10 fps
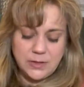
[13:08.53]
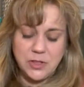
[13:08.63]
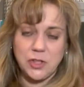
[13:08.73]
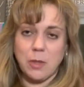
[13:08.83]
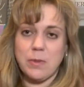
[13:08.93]

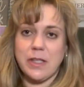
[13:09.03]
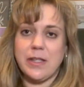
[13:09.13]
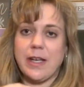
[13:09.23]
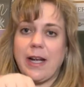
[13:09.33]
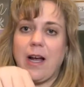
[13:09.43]
Jobelin,
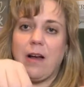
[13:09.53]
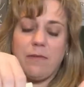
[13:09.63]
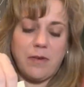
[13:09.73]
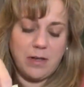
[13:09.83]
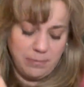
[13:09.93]
that I got
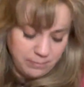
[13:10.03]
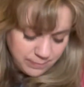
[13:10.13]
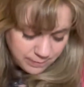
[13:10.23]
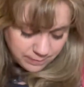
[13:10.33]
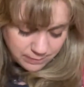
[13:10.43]

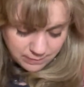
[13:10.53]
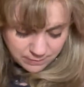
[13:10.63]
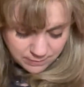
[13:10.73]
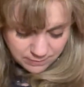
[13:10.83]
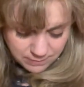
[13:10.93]
from
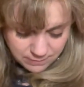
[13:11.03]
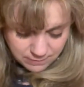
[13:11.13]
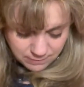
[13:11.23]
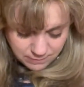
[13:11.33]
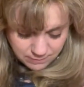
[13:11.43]

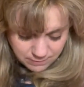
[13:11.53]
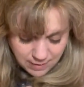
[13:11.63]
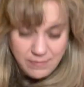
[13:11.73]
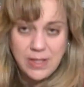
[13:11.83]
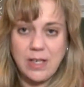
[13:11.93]

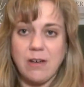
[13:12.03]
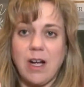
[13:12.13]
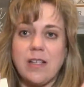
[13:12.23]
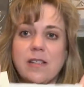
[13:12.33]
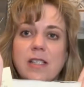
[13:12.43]
Everything
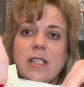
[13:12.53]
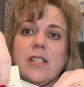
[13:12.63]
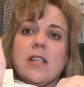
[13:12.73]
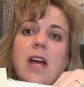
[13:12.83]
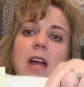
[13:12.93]
Cross Stitch.